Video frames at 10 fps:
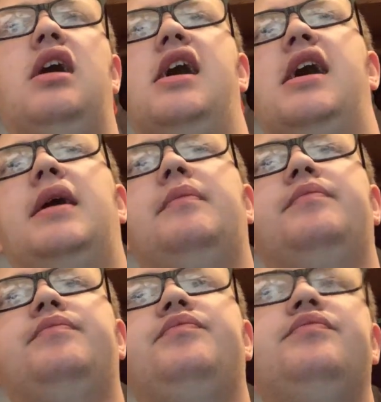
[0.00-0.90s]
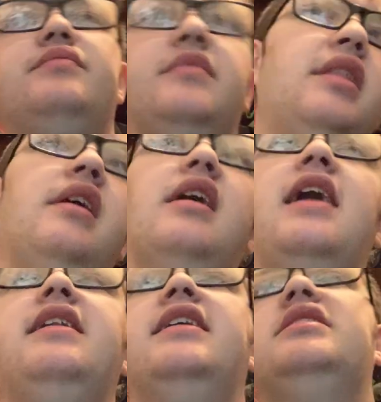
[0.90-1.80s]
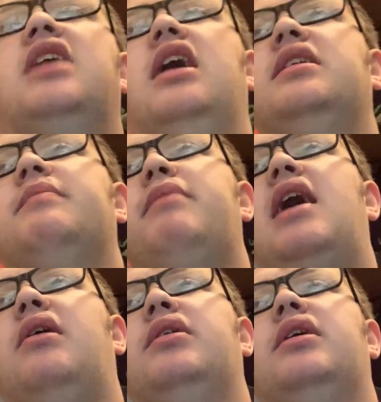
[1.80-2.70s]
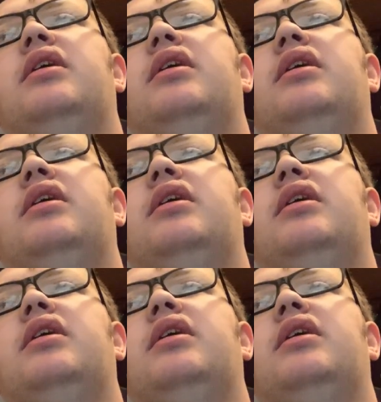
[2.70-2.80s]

Um, I did talk about